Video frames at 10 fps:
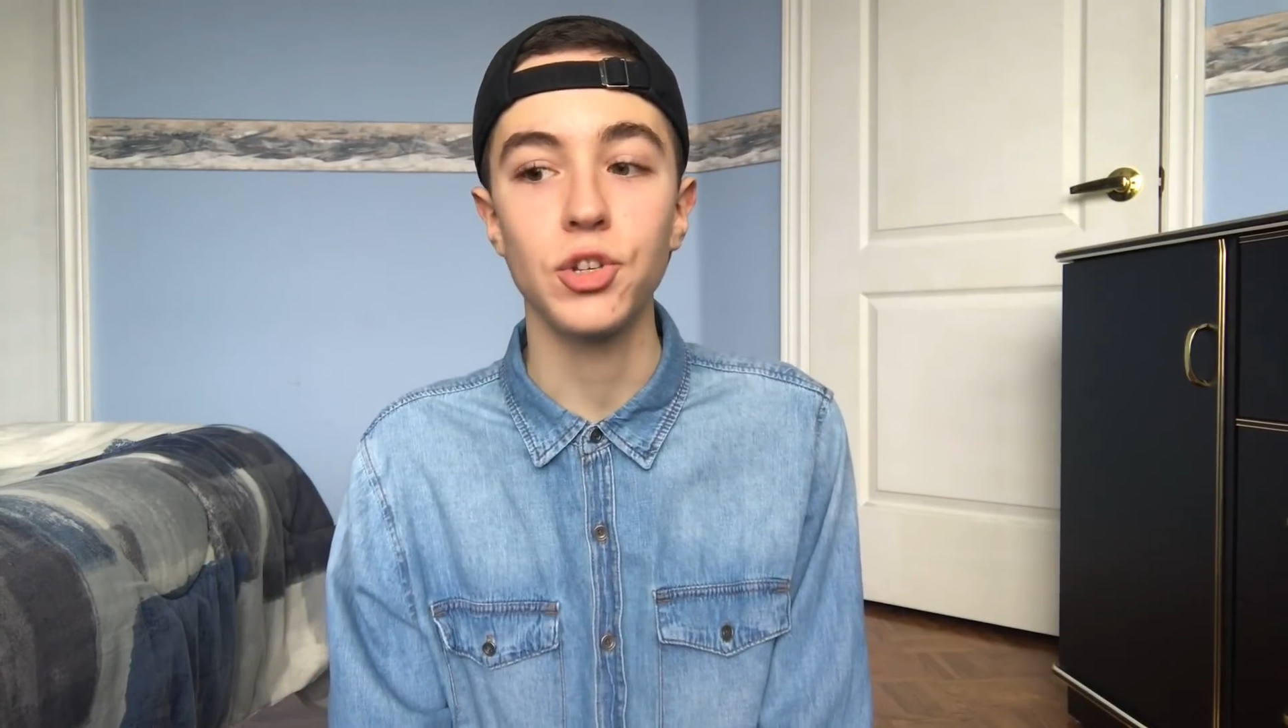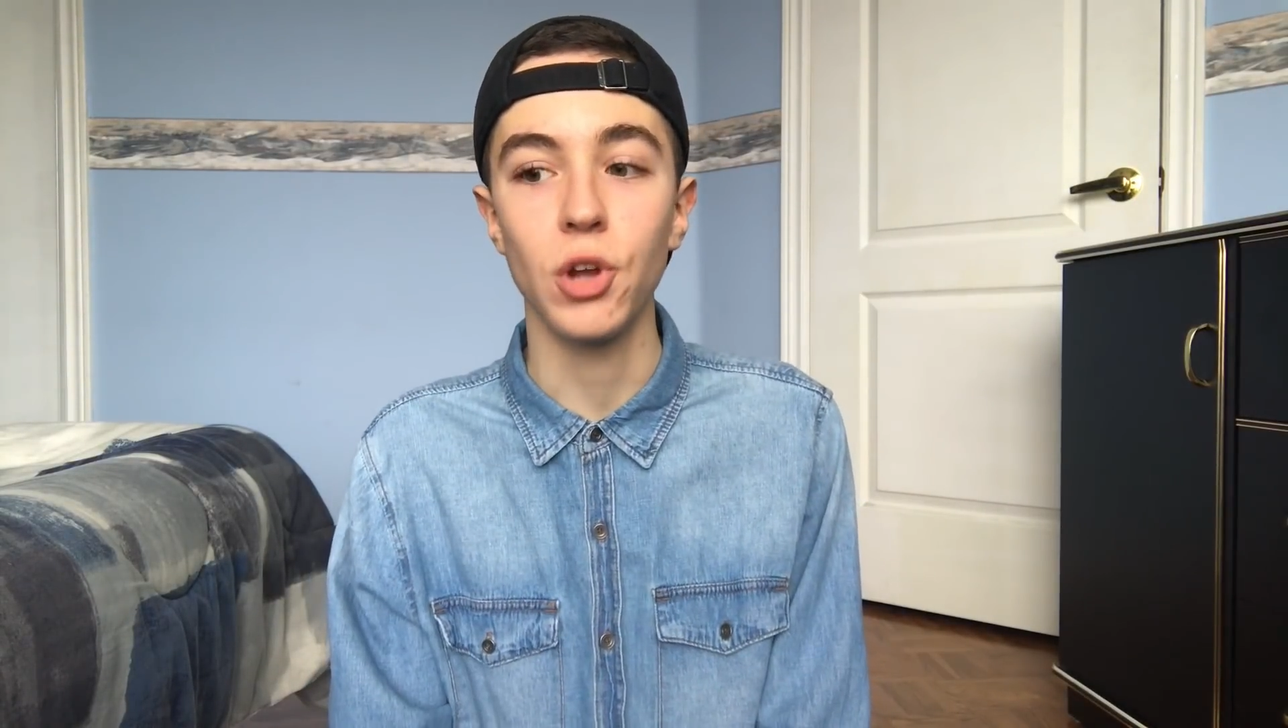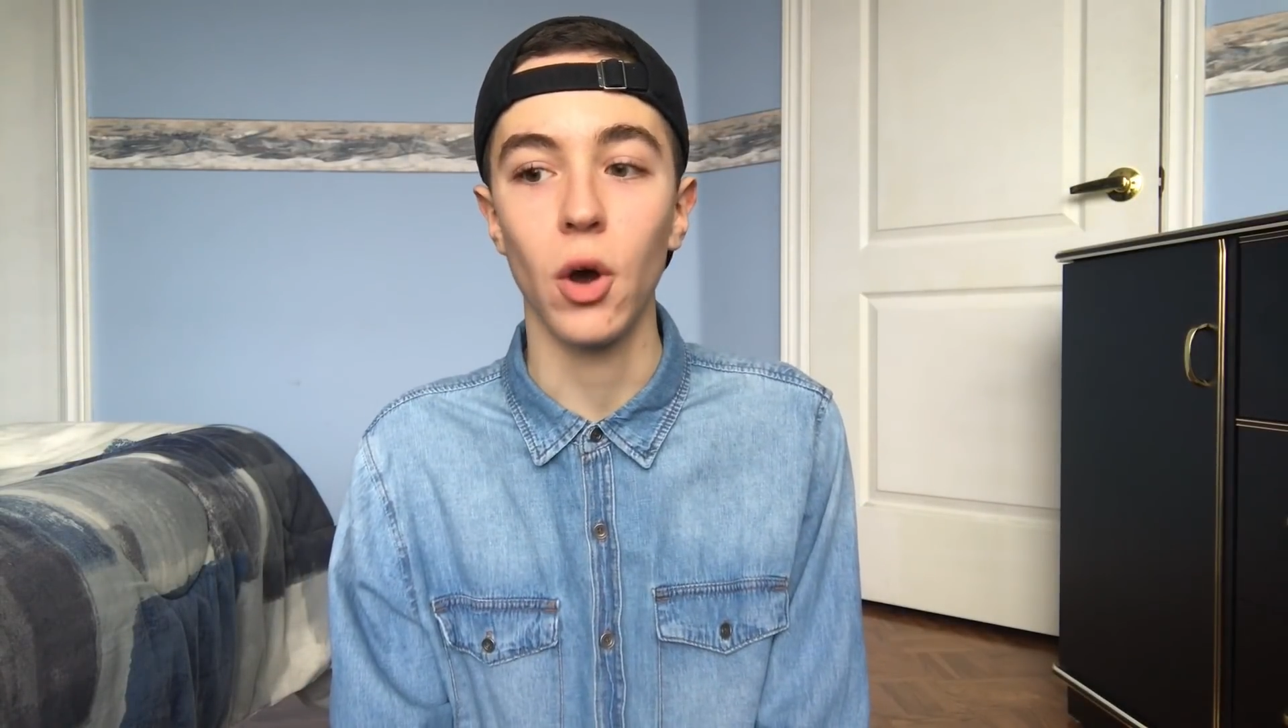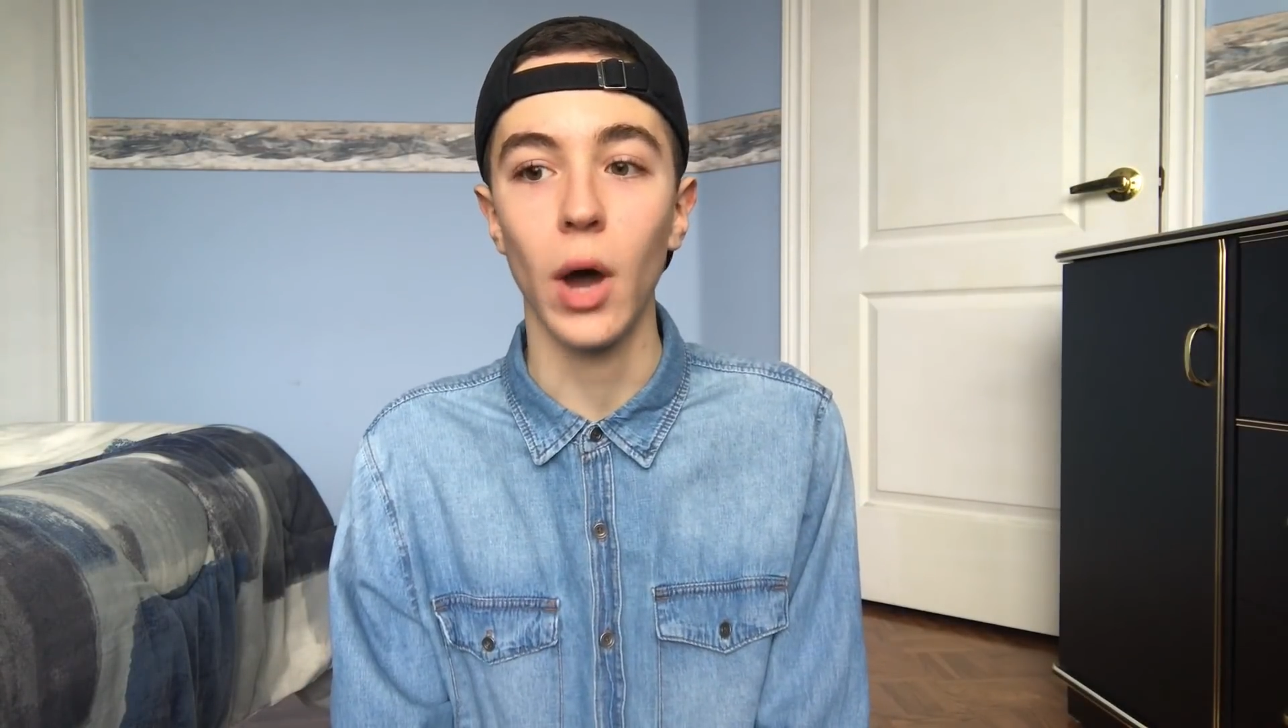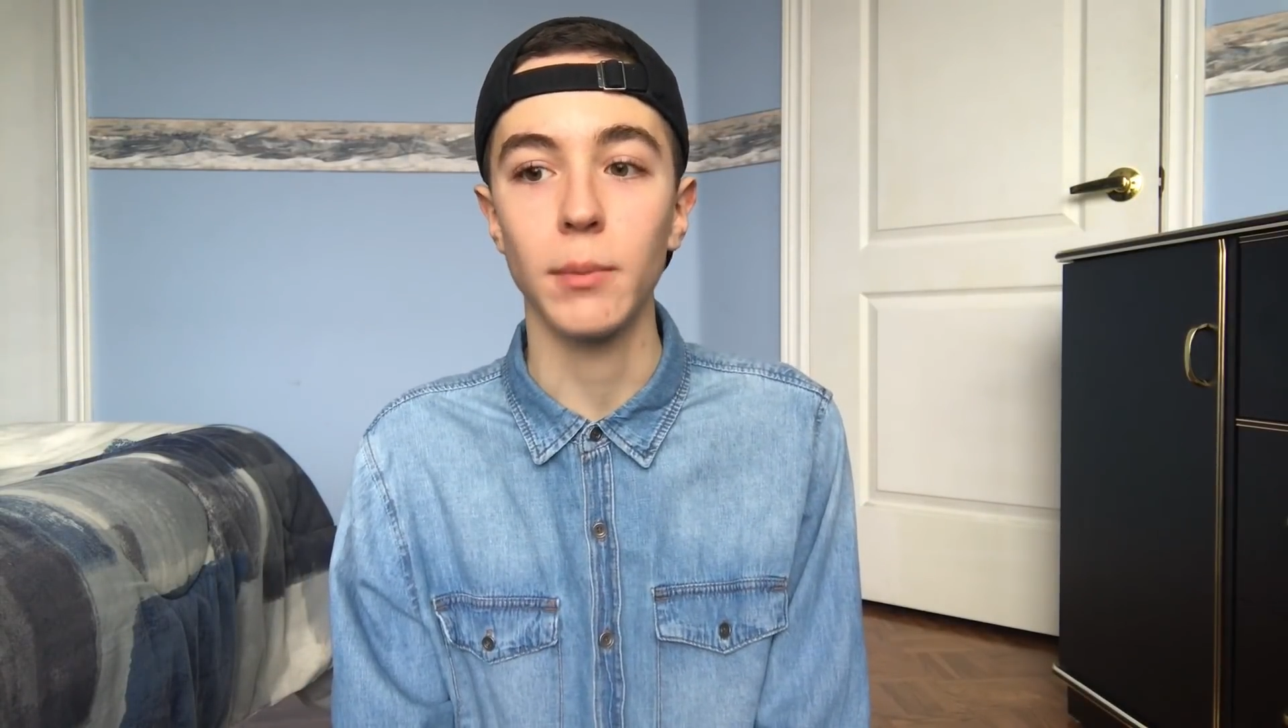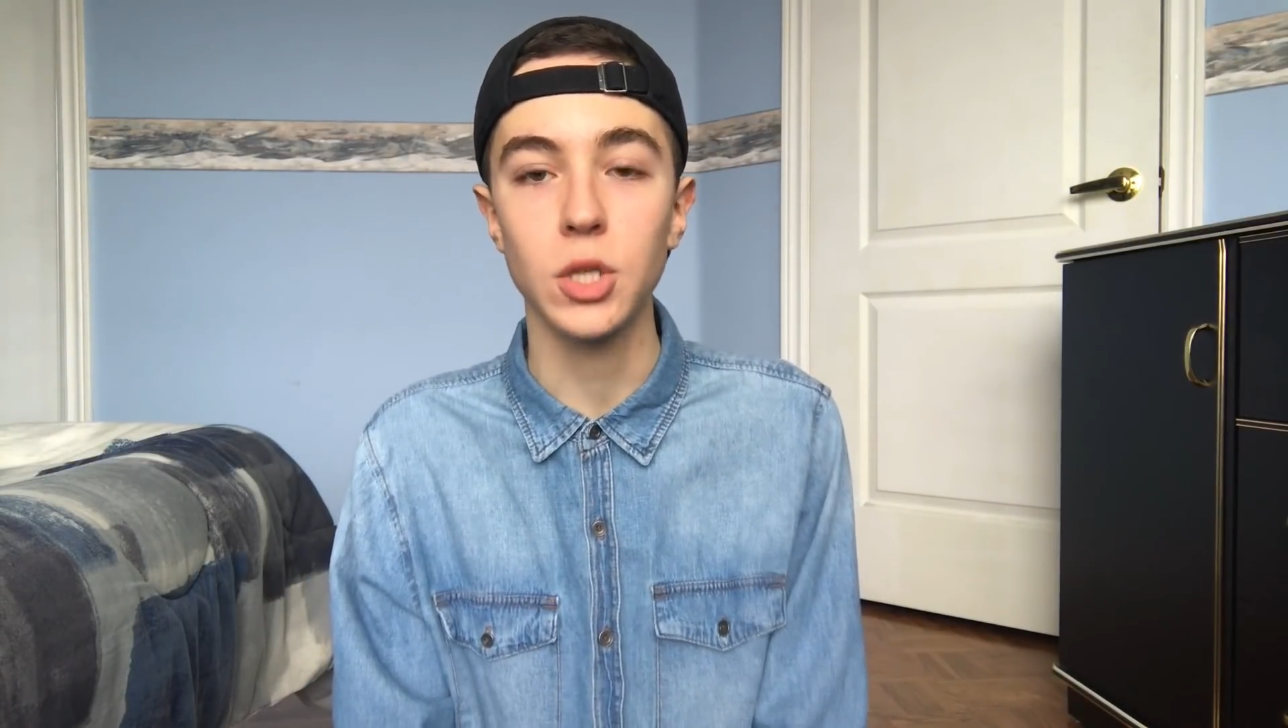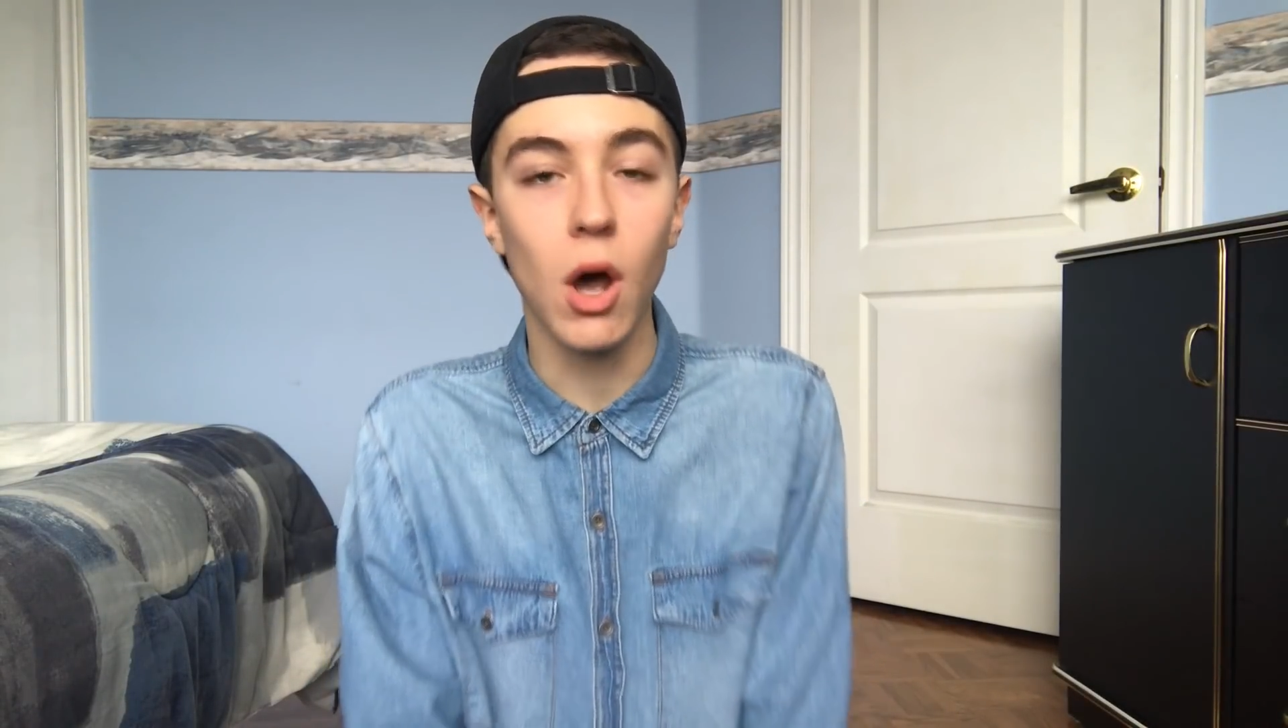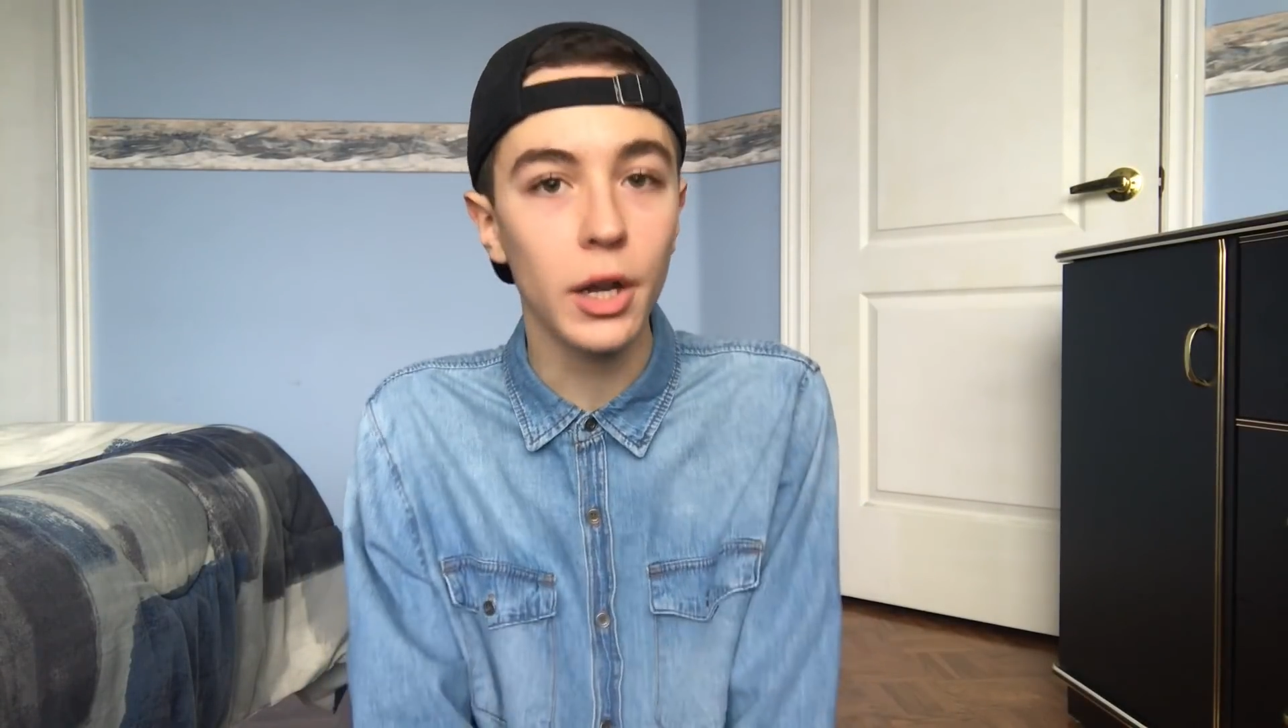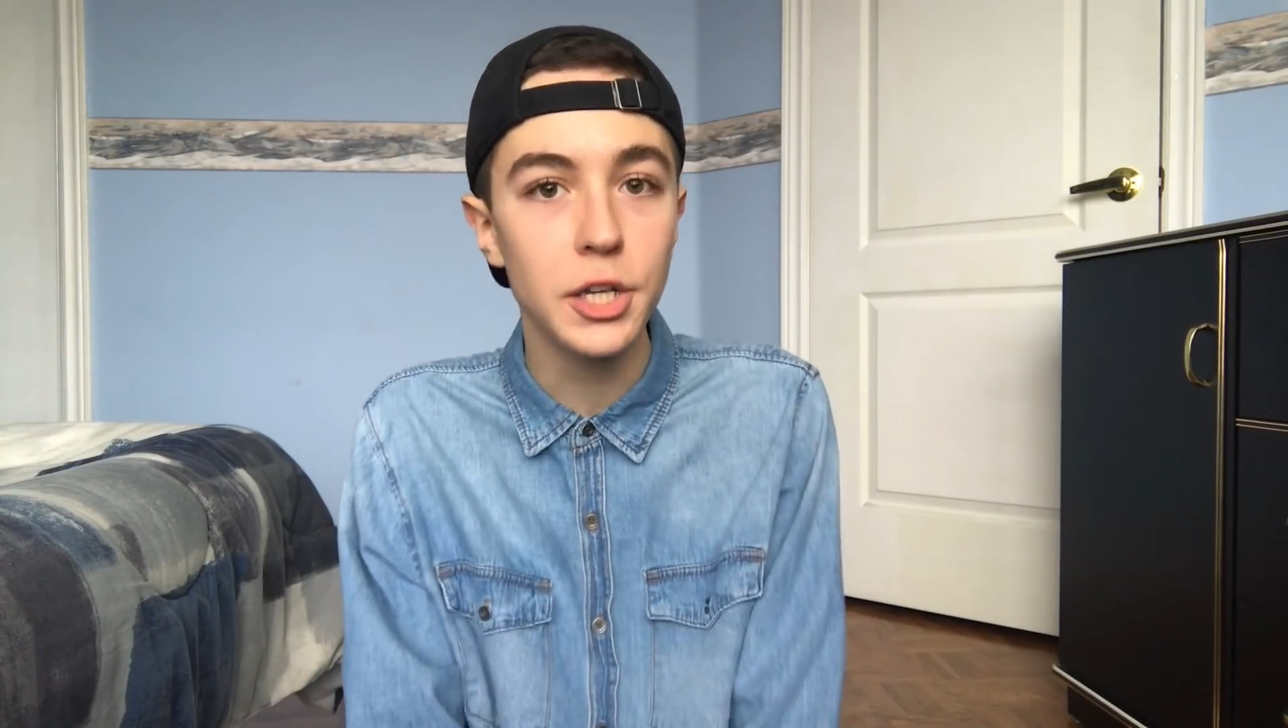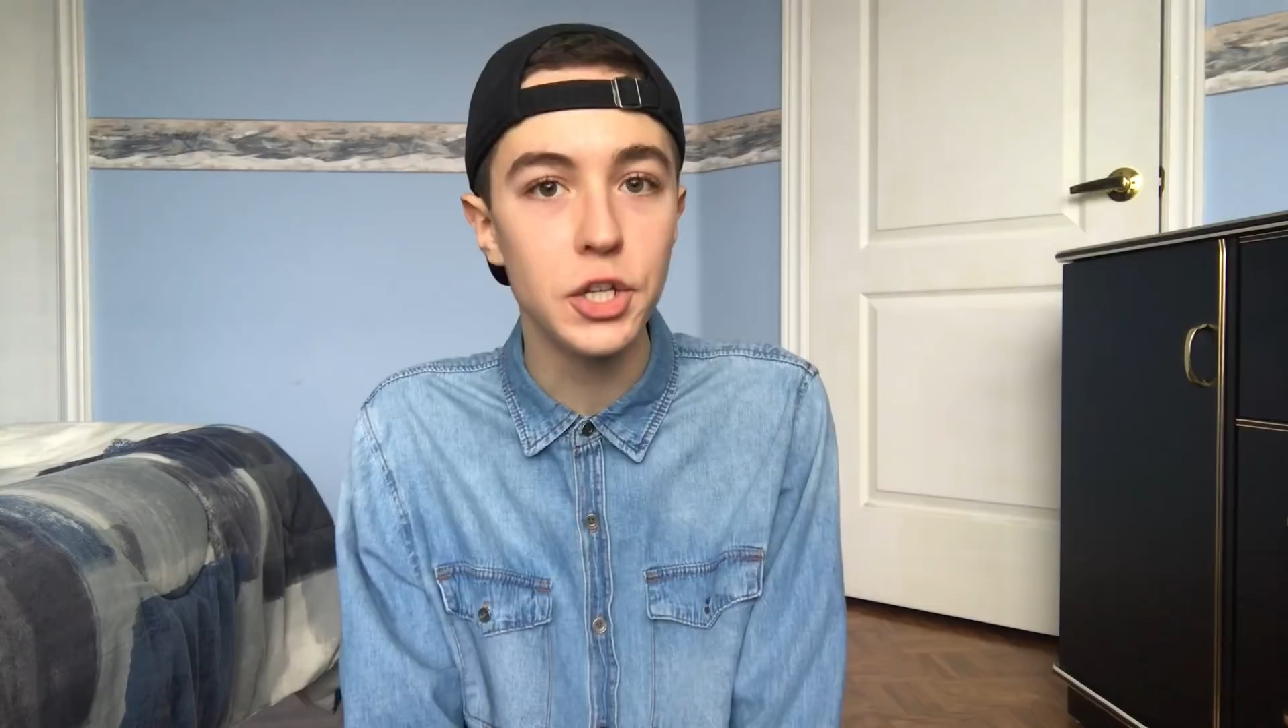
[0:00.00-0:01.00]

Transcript: I'm talking